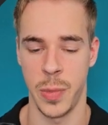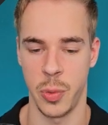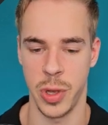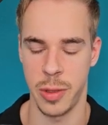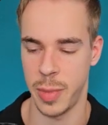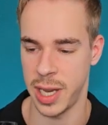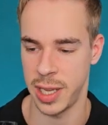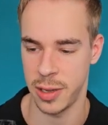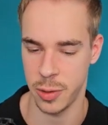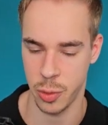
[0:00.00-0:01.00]
with
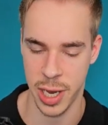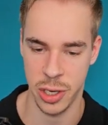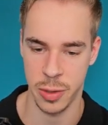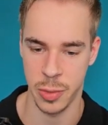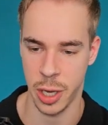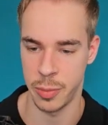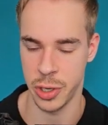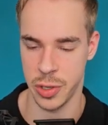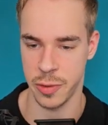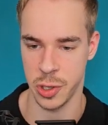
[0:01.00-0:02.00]
many random
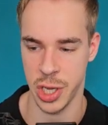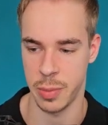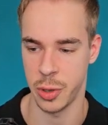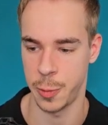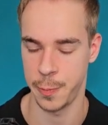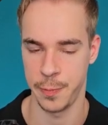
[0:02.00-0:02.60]
numbers, for example.